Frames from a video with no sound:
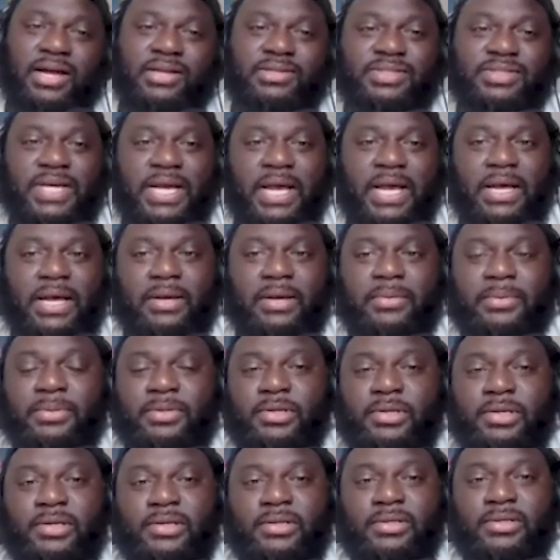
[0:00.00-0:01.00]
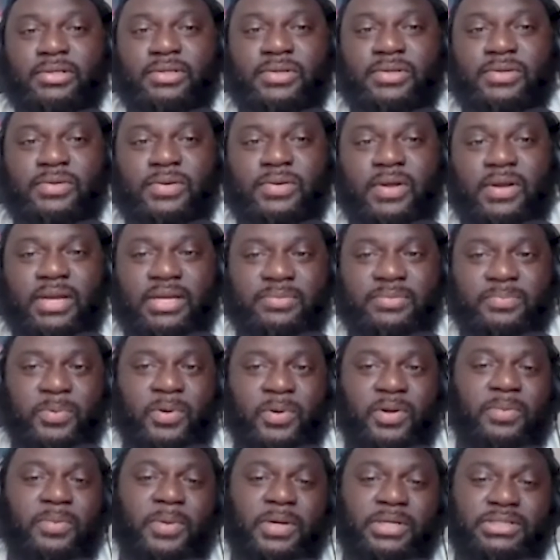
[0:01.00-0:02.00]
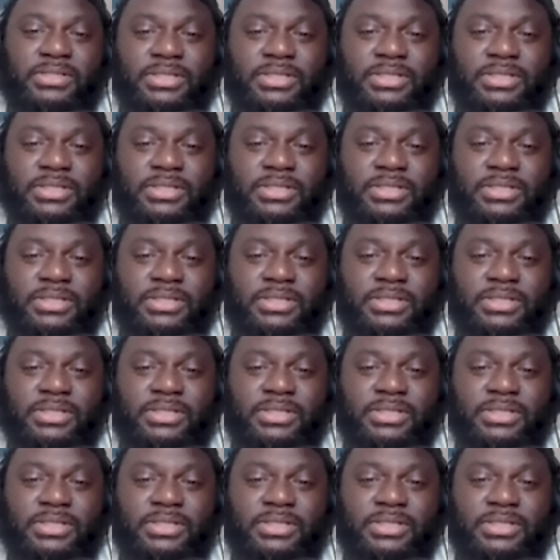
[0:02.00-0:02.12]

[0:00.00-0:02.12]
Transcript: job. That's pretty much it.